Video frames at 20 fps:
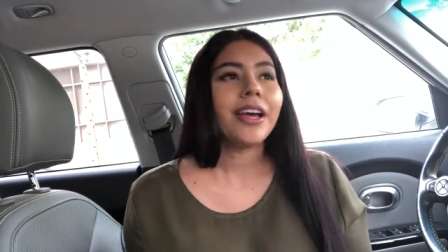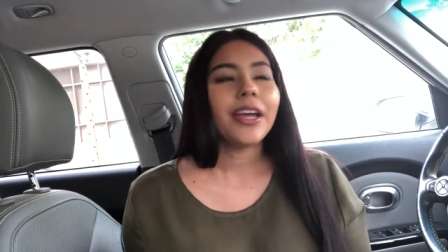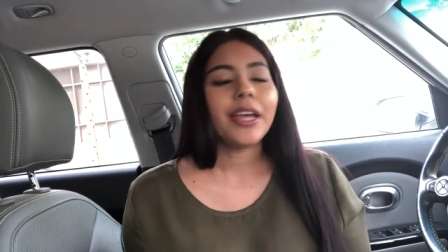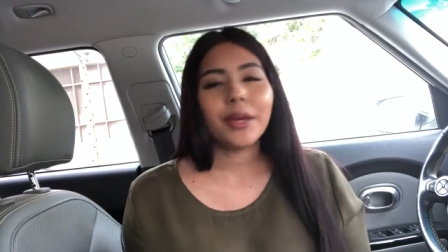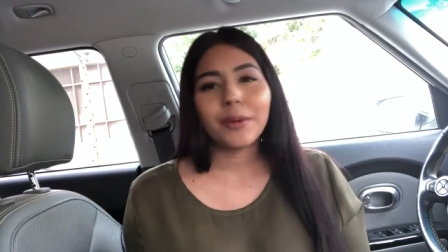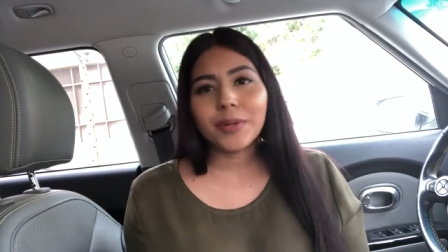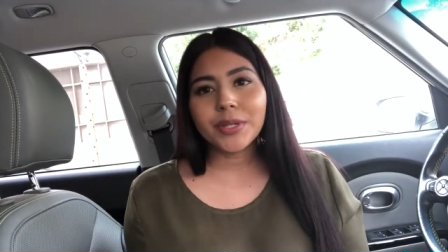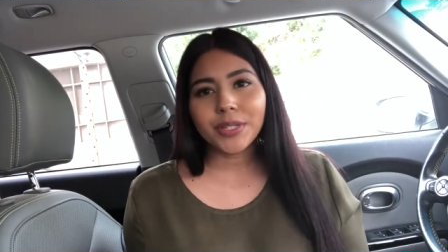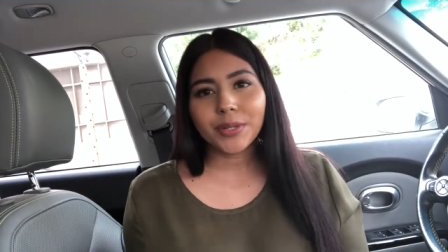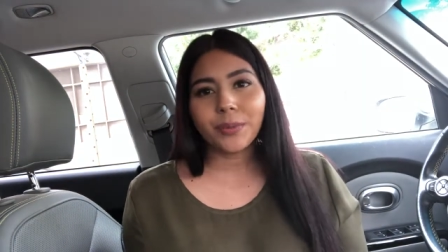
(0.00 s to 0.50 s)

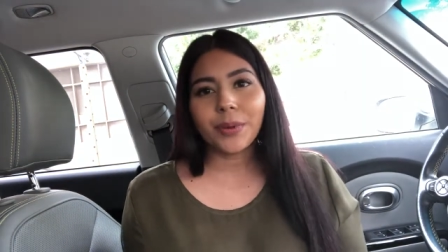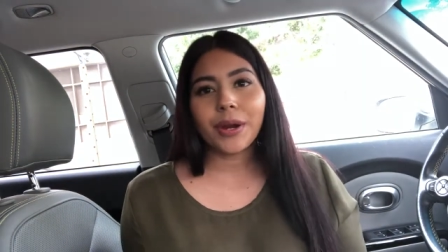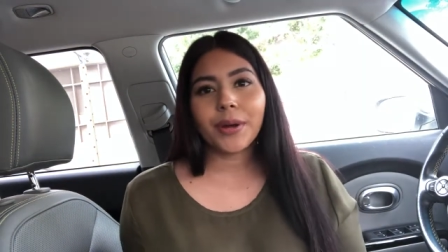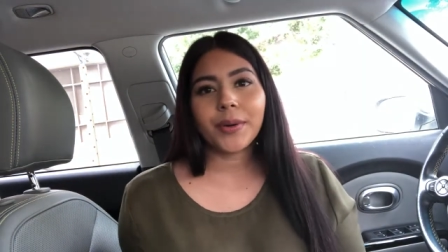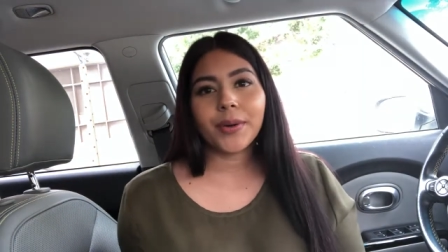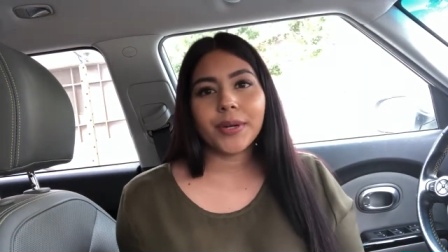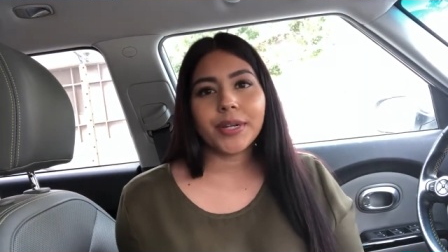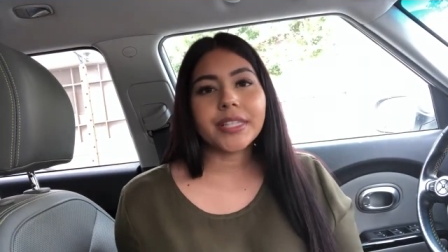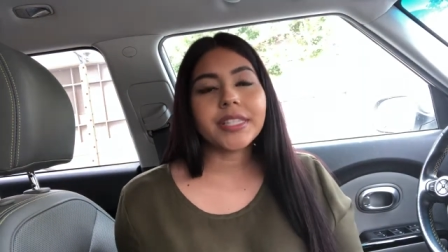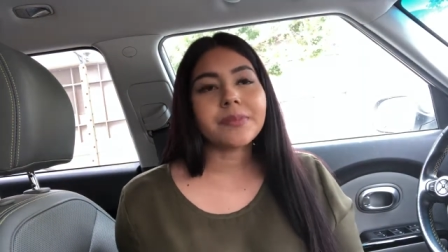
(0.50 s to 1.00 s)
It was
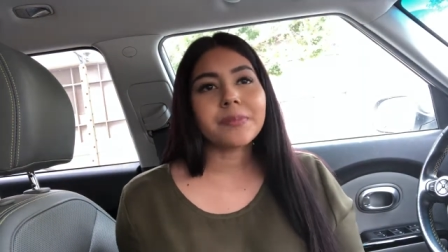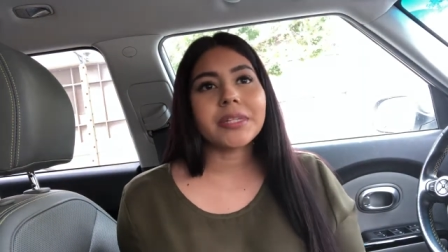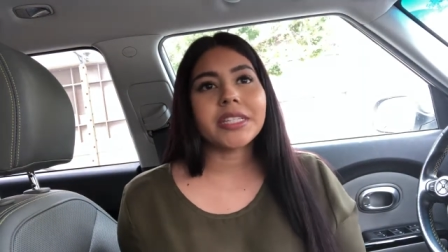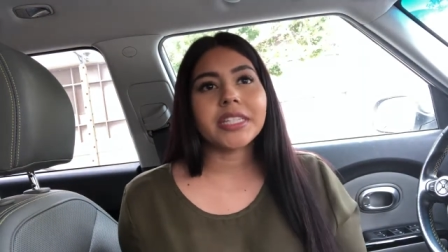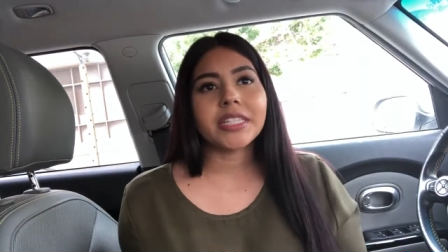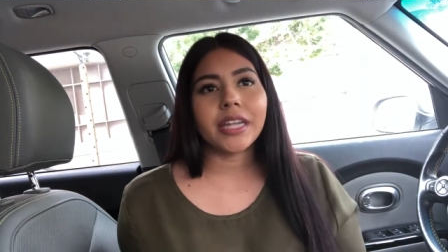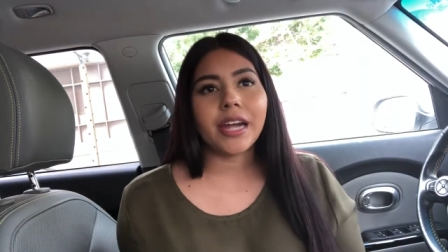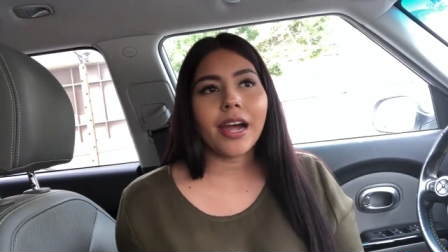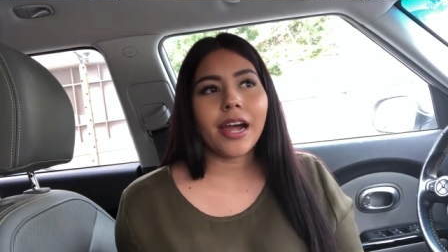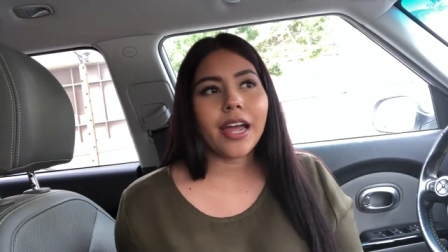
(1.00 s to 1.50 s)
around Christmas
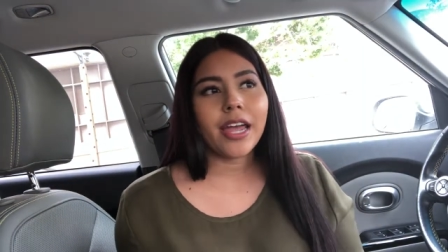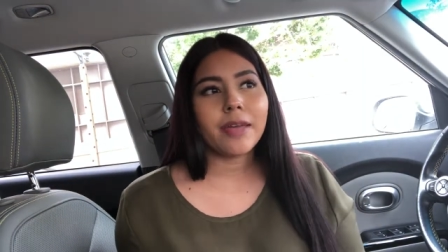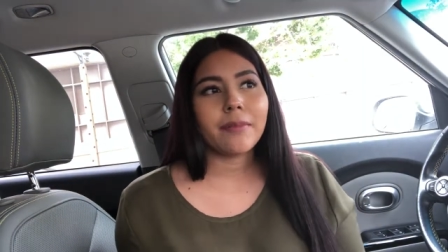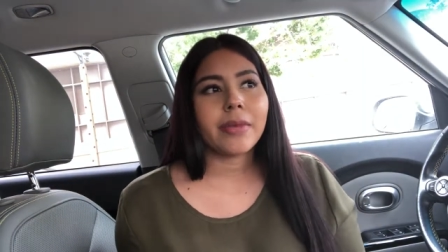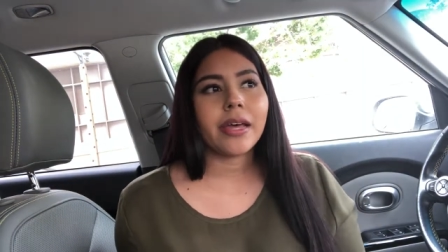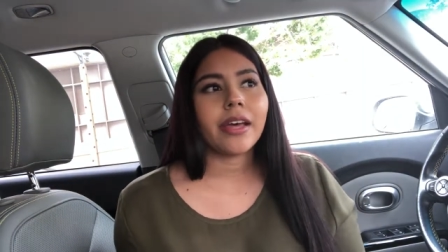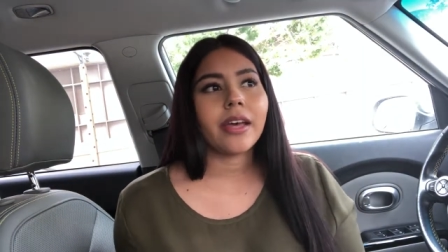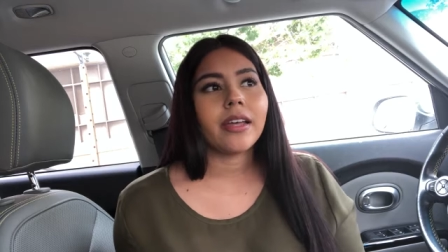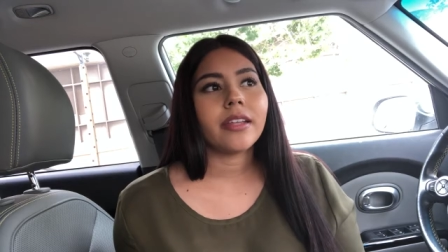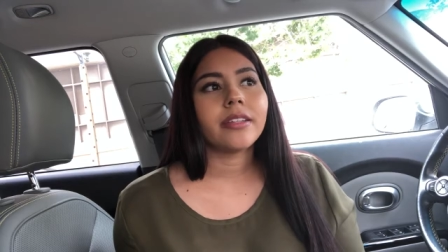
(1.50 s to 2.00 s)
time,
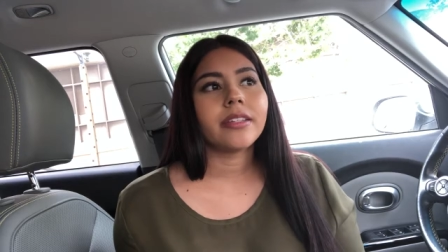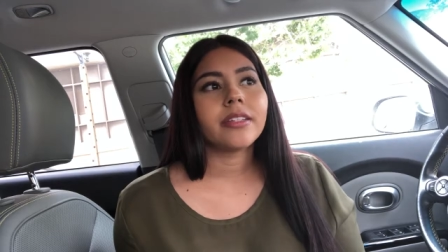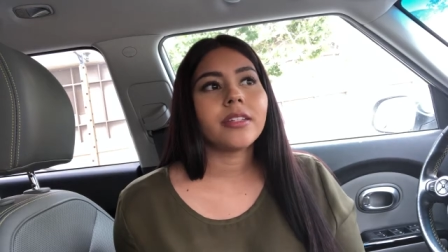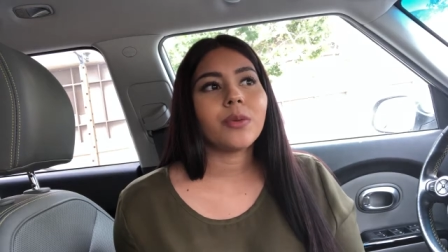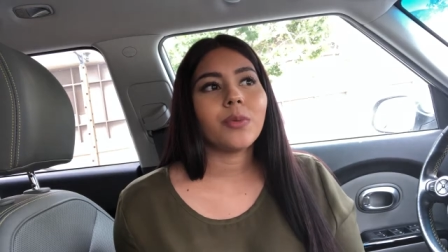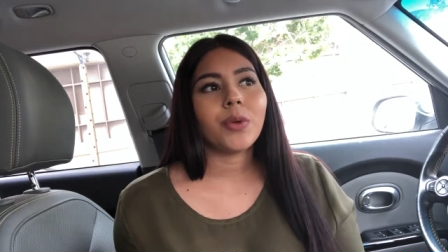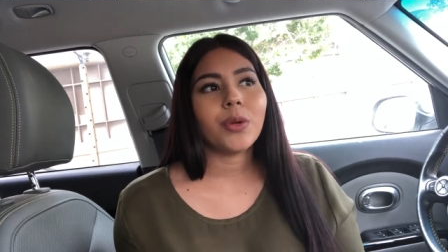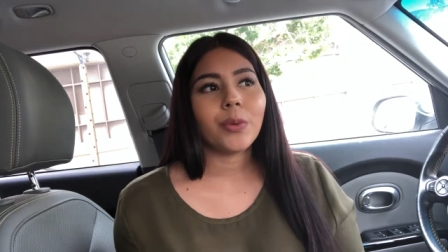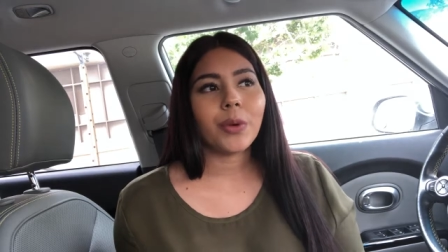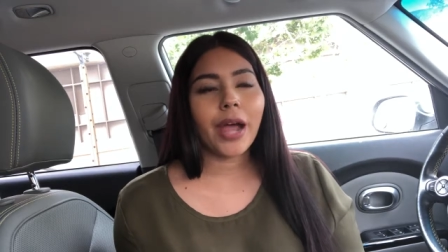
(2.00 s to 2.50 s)
and
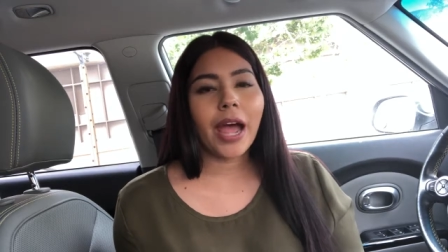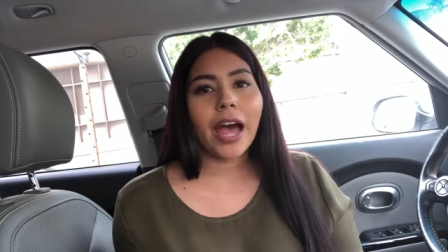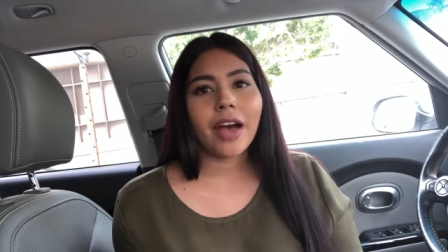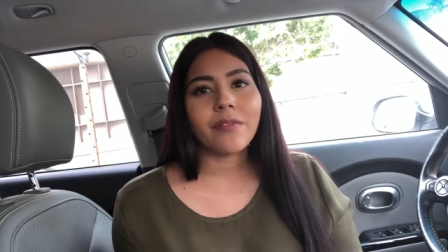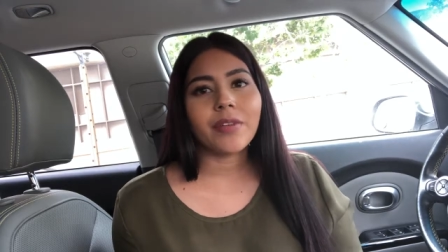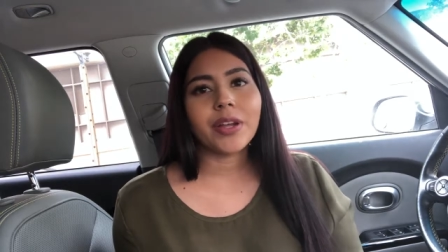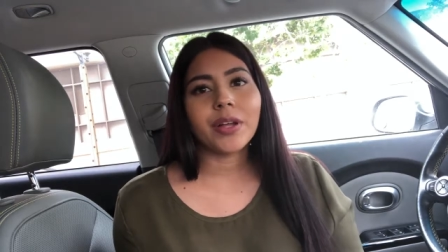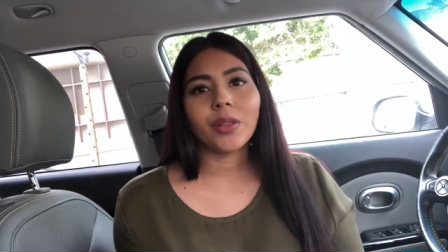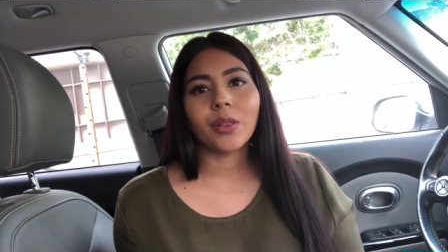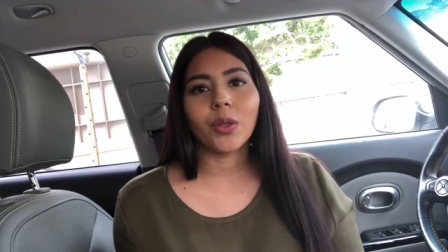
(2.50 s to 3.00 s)
we were
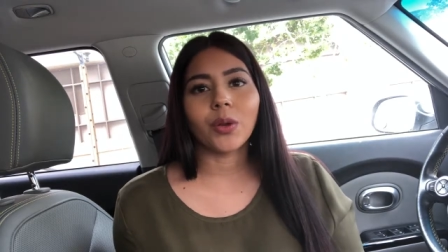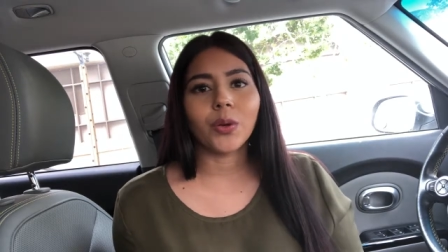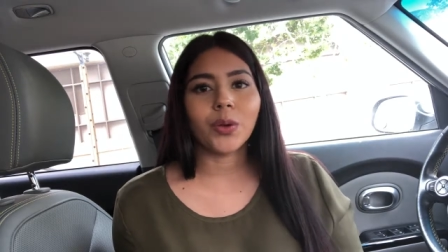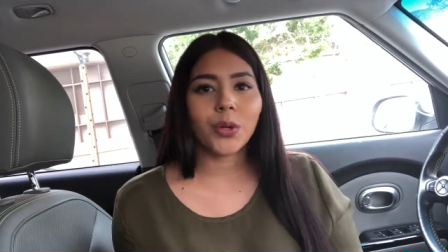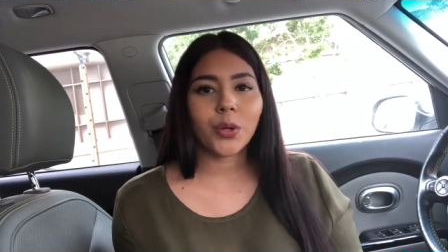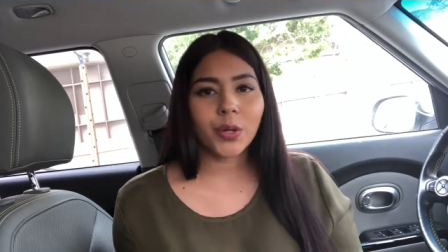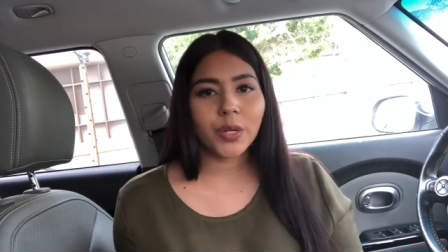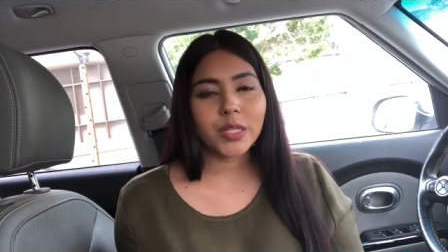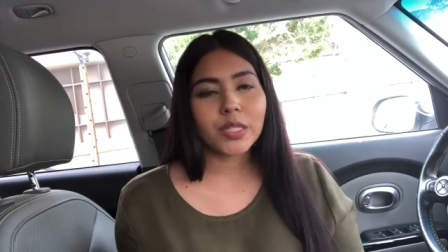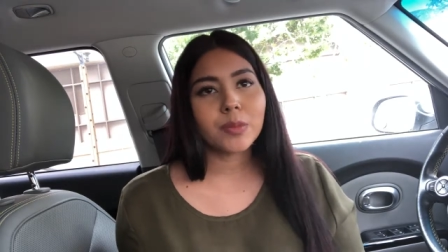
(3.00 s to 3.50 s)
having a little
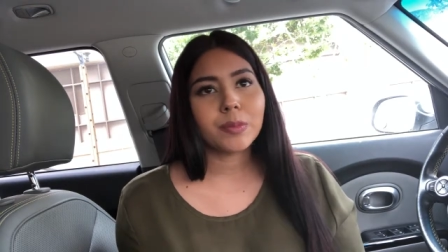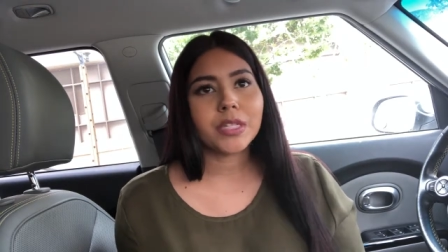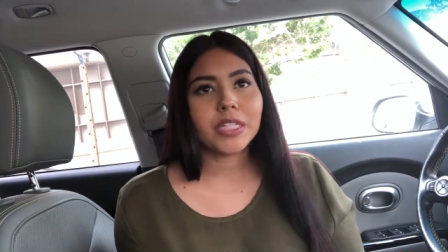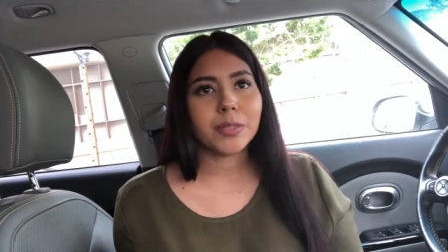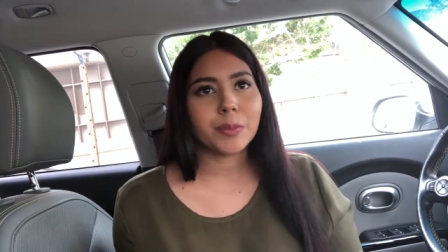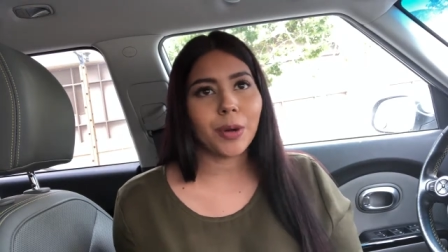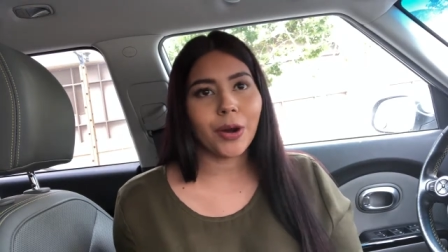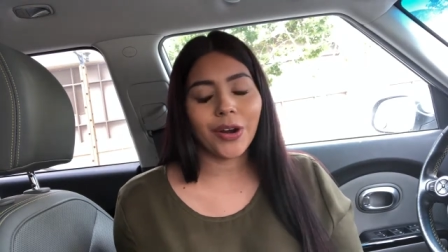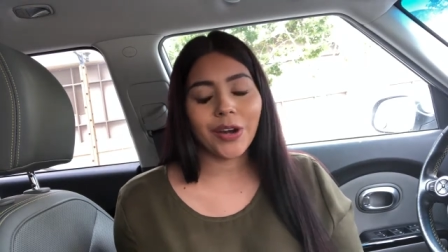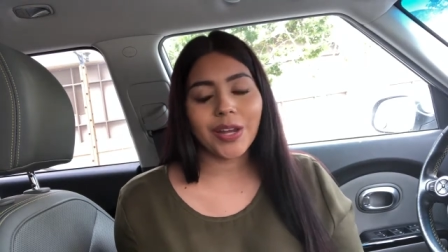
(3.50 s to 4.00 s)

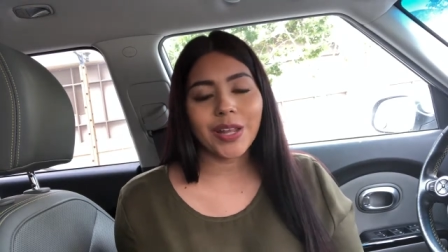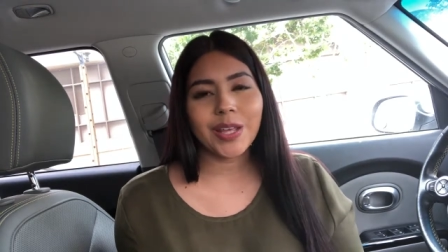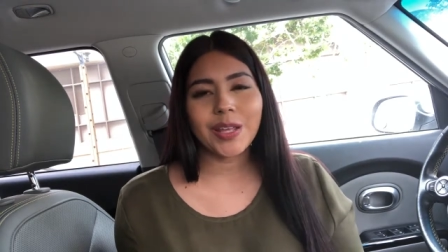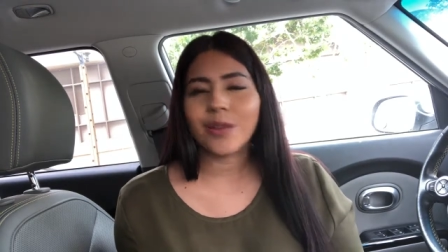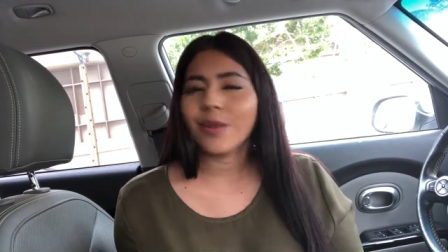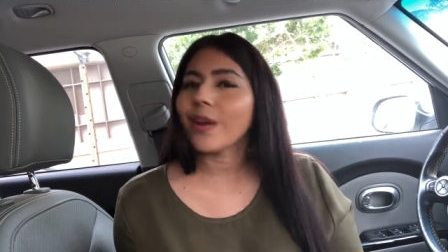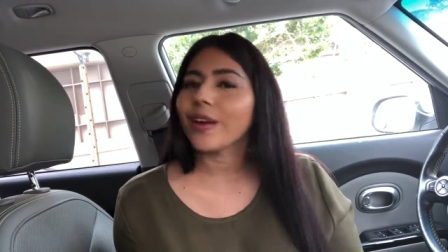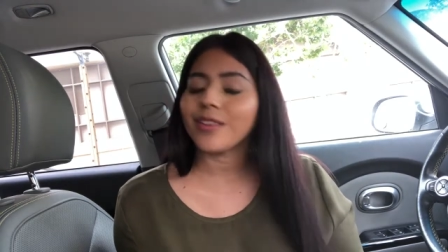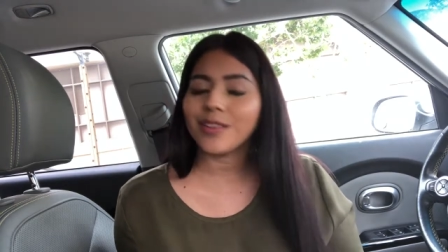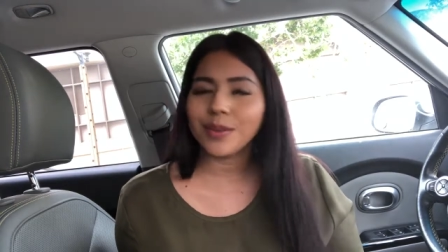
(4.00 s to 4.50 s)
Christmas
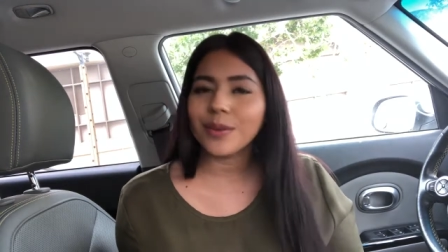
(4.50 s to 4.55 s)
party.